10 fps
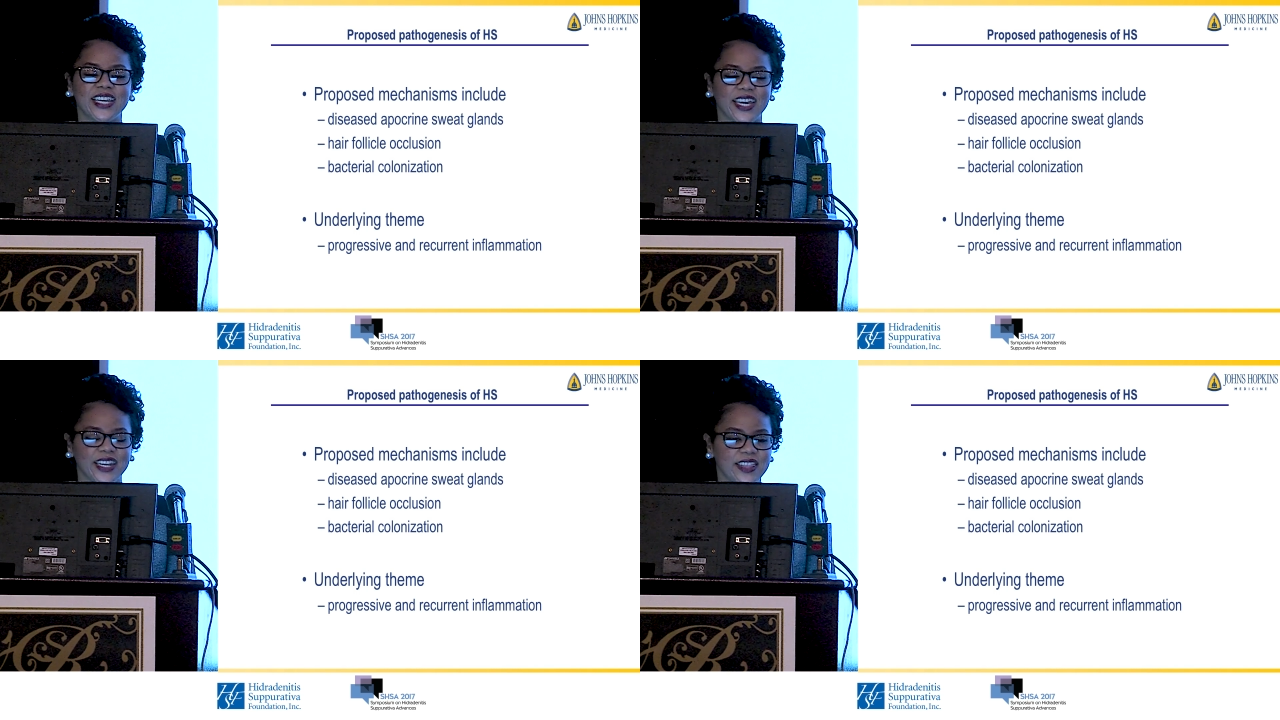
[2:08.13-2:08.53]

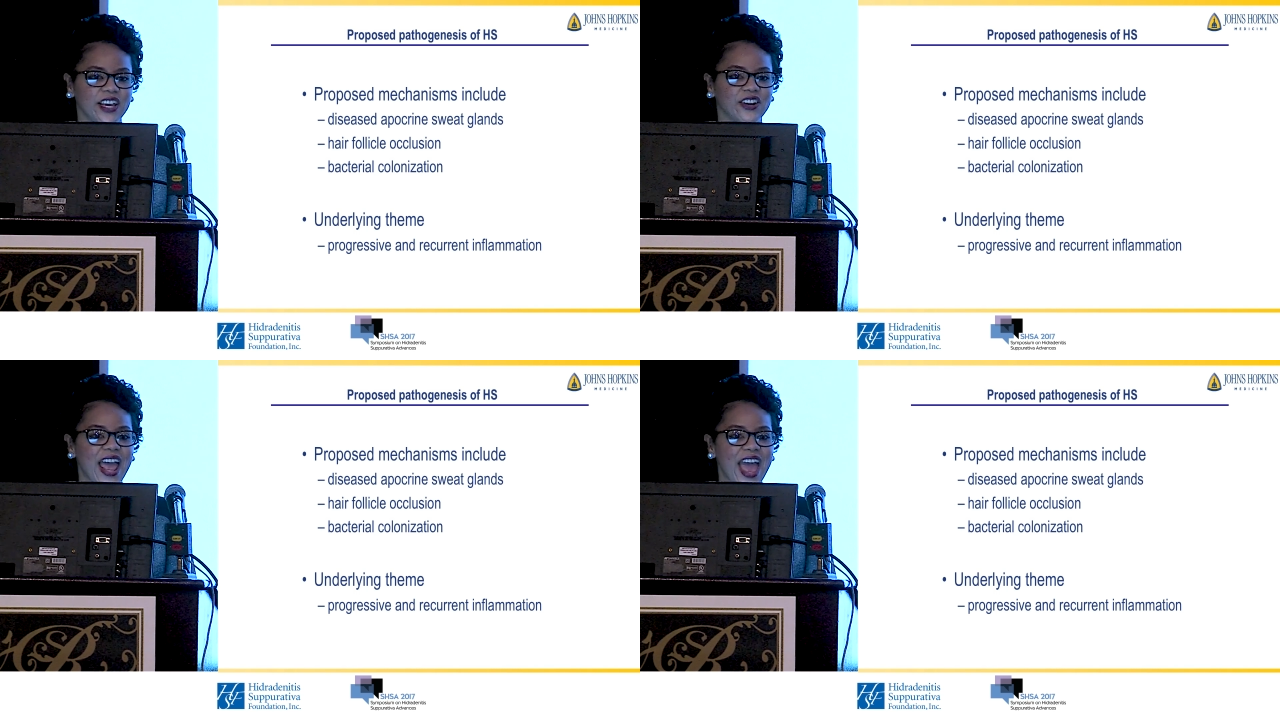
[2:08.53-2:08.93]
get in
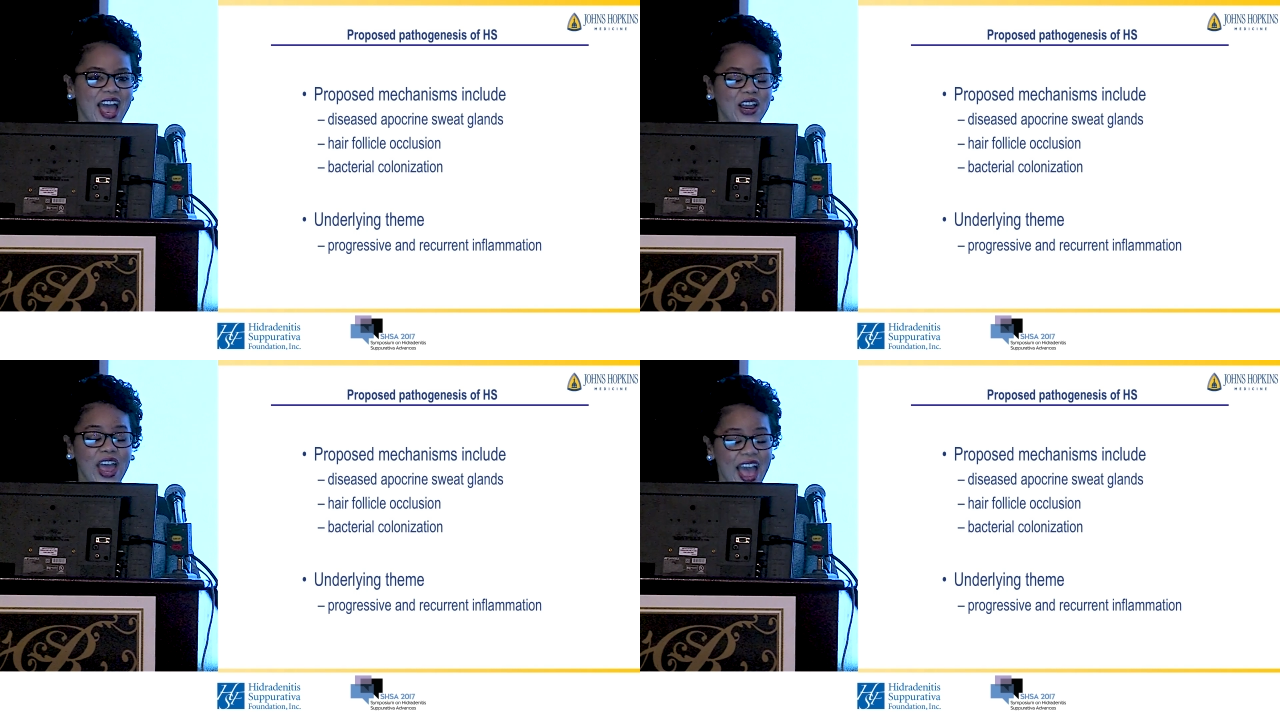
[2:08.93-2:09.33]
there and
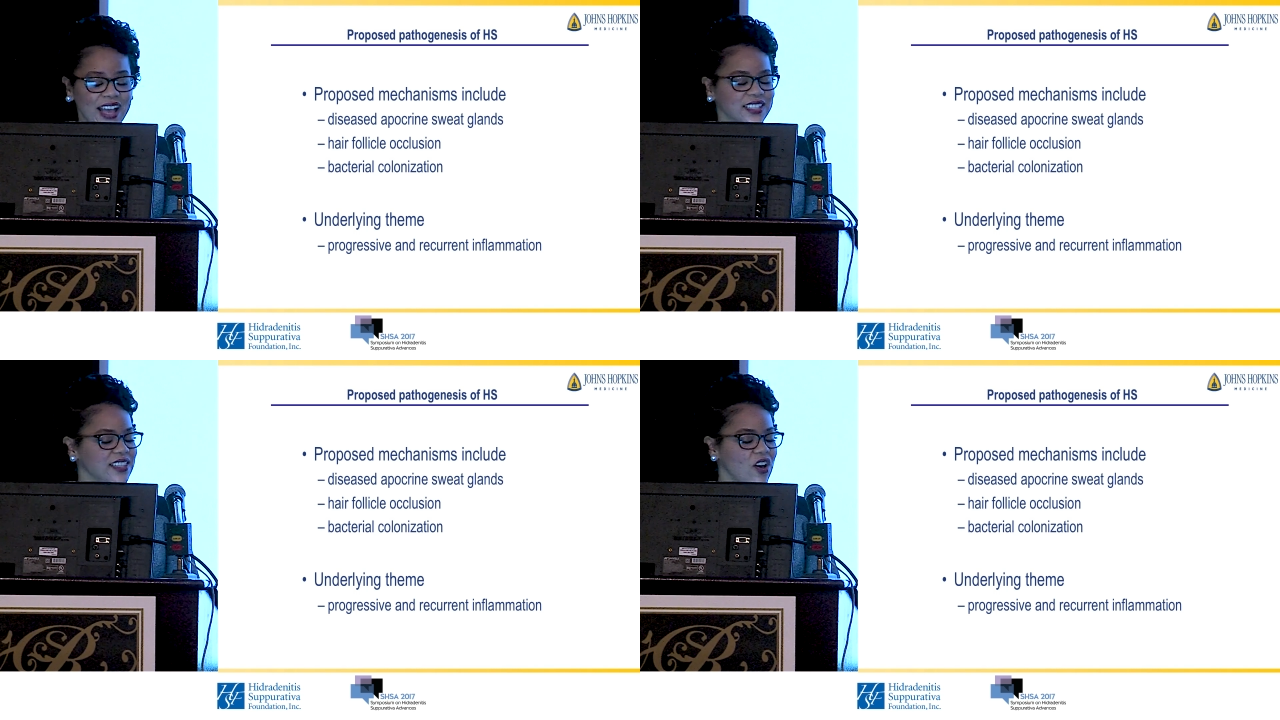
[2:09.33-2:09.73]

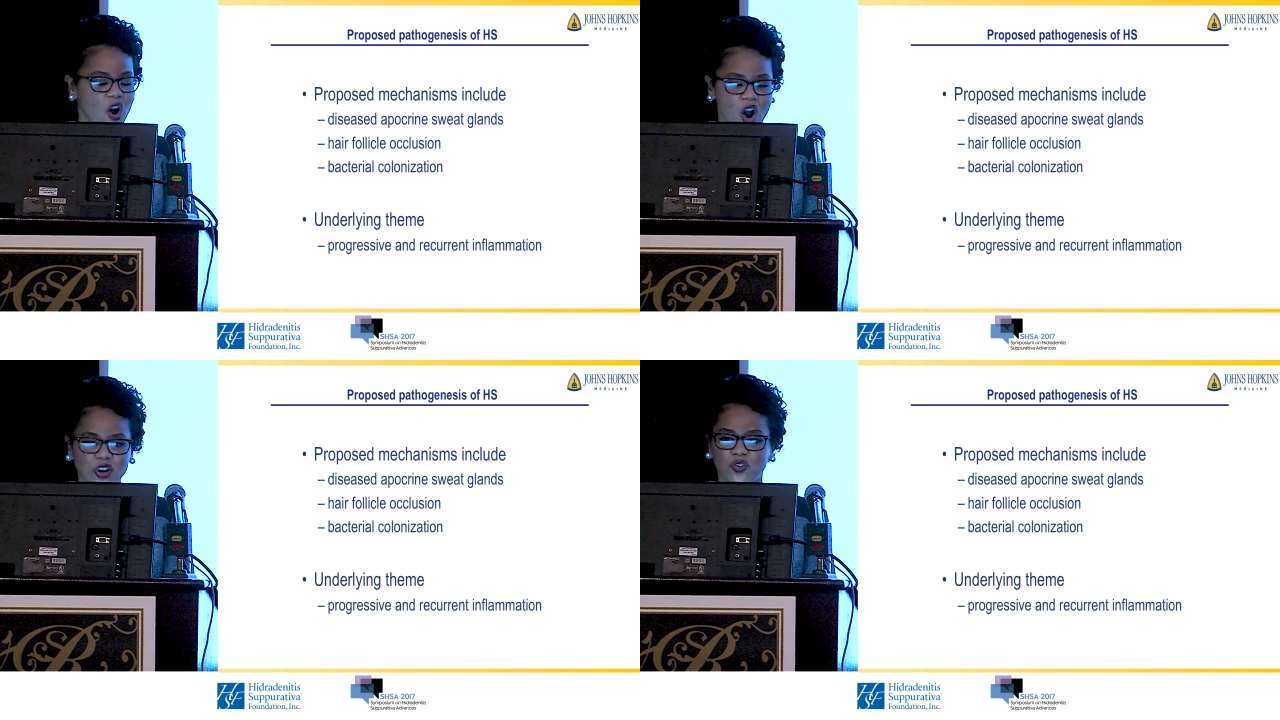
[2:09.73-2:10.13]
ask the
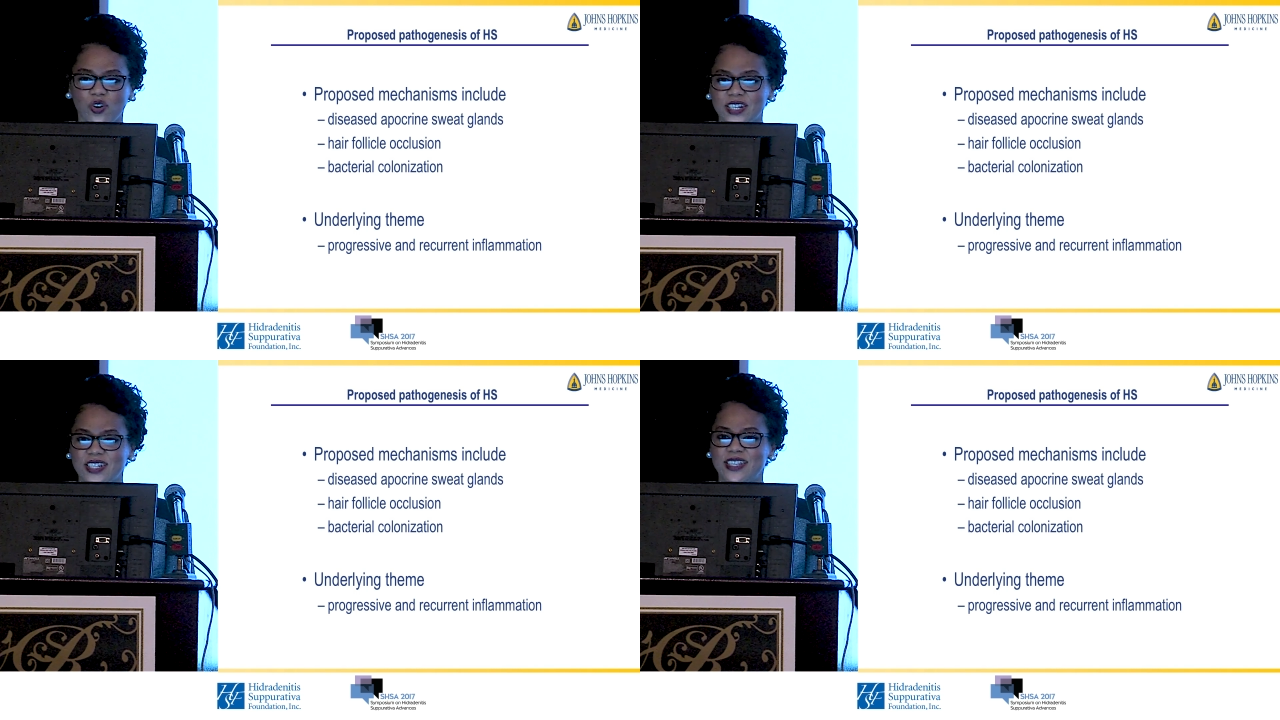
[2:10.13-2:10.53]
hard
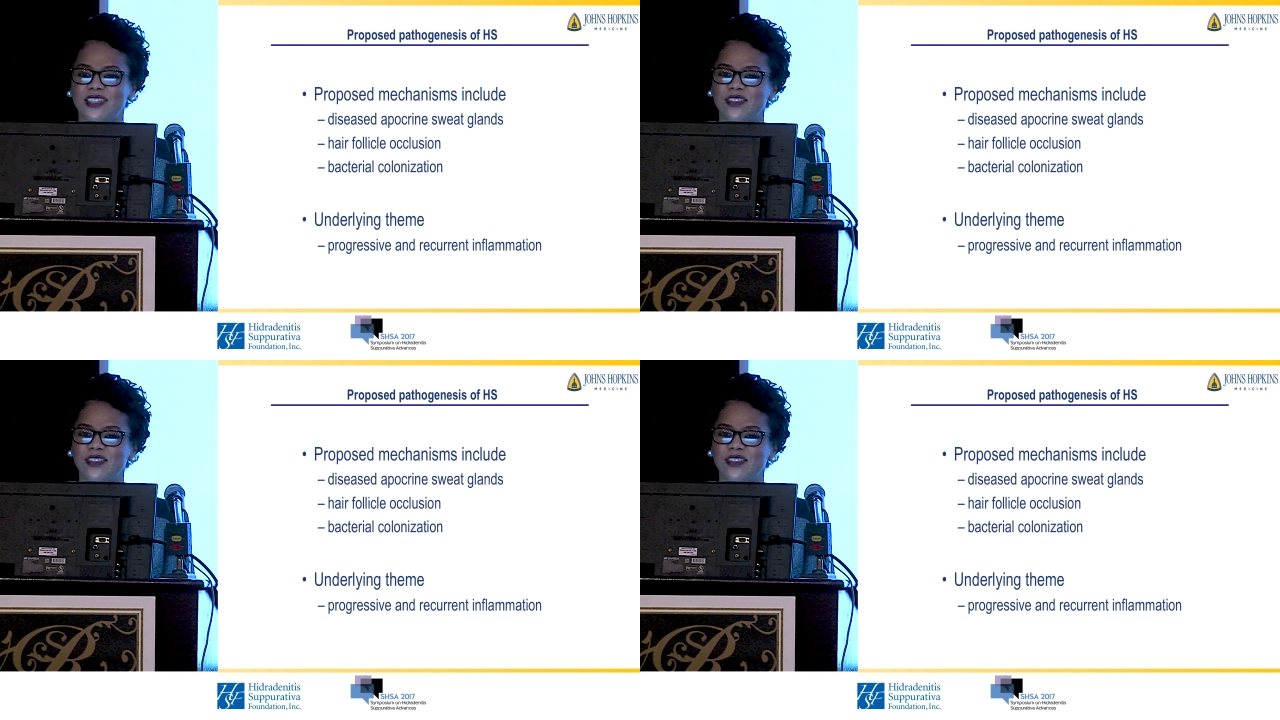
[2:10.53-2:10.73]
questions,